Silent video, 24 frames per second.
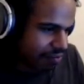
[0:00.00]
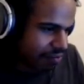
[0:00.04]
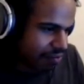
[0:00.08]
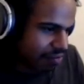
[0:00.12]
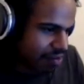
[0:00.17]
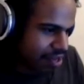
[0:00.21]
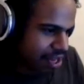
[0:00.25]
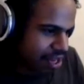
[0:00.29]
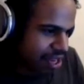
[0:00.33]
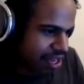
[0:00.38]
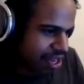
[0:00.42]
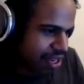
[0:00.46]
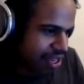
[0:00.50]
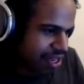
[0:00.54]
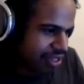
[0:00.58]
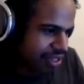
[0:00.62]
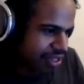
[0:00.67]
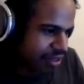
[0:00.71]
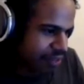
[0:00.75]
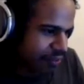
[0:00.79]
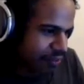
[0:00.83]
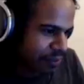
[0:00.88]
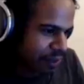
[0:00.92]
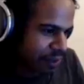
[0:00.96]
Because
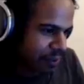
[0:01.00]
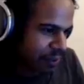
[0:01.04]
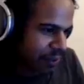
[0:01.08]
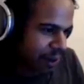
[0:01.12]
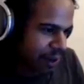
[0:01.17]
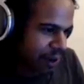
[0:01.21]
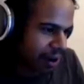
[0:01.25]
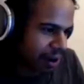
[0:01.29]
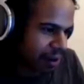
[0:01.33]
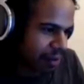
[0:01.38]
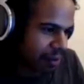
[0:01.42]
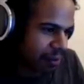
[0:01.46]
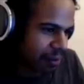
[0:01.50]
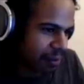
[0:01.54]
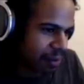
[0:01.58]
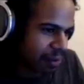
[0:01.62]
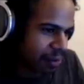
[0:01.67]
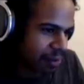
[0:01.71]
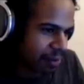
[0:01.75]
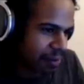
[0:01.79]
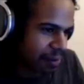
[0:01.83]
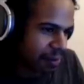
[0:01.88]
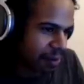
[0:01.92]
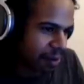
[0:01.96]
if we were, we
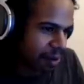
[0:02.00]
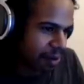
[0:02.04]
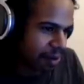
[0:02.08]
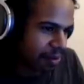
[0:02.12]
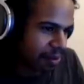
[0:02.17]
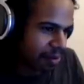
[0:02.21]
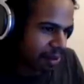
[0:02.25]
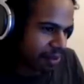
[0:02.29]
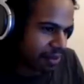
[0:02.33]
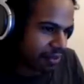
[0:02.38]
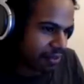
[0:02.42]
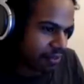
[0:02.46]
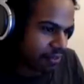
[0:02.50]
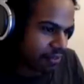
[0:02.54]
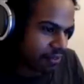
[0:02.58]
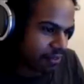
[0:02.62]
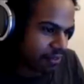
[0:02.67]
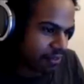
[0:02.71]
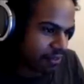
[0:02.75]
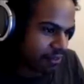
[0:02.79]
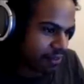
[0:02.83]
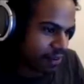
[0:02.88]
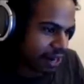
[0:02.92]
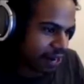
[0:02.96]
would probably be
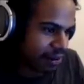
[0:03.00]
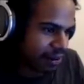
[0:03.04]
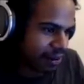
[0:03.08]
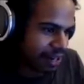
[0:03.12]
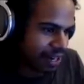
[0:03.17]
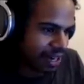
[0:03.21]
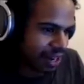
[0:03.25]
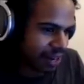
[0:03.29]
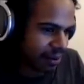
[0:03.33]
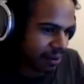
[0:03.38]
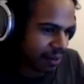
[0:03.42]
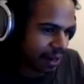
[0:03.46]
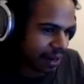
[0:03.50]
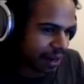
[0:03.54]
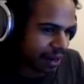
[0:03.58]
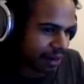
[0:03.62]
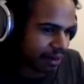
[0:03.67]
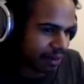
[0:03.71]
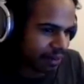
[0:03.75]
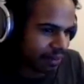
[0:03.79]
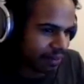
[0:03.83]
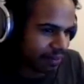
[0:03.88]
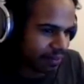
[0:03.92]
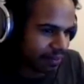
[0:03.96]
very dead right
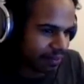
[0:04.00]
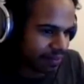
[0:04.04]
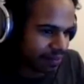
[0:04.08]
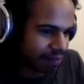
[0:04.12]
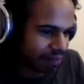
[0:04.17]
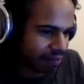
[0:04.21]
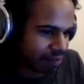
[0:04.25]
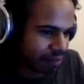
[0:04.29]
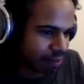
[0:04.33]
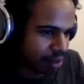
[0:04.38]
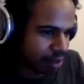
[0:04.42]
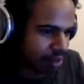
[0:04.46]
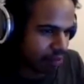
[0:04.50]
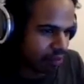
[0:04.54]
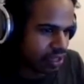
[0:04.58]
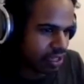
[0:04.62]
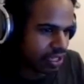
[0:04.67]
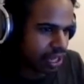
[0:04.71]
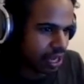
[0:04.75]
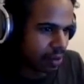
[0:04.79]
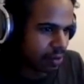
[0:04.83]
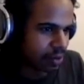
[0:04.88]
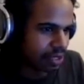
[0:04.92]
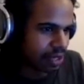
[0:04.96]
now. Well,
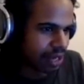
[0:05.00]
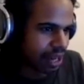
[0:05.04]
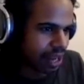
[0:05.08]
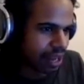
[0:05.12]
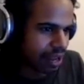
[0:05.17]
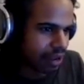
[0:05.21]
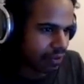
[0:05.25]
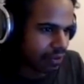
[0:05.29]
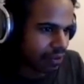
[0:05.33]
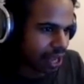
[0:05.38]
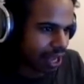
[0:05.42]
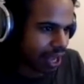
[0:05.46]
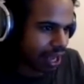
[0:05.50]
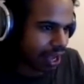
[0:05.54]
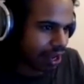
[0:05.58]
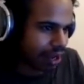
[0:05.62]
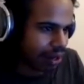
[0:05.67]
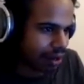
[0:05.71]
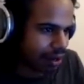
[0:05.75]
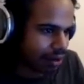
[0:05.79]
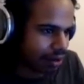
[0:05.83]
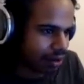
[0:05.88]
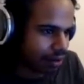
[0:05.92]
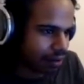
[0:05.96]
this guy was an AFK.
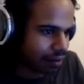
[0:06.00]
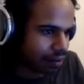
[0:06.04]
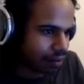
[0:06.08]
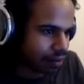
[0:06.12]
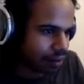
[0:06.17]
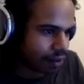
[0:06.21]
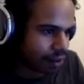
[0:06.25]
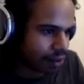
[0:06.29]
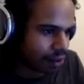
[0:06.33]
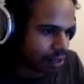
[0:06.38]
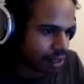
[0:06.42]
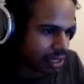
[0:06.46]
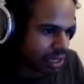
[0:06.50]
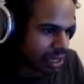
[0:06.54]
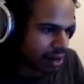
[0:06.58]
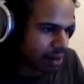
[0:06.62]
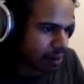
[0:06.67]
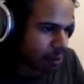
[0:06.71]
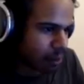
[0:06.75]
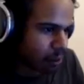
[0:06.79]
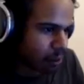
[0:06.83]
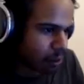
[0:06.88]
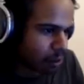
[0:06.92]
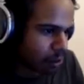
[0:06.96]
Is that a
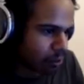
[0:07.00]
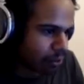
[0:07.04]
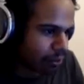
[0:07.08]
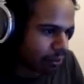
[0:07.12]
wolf?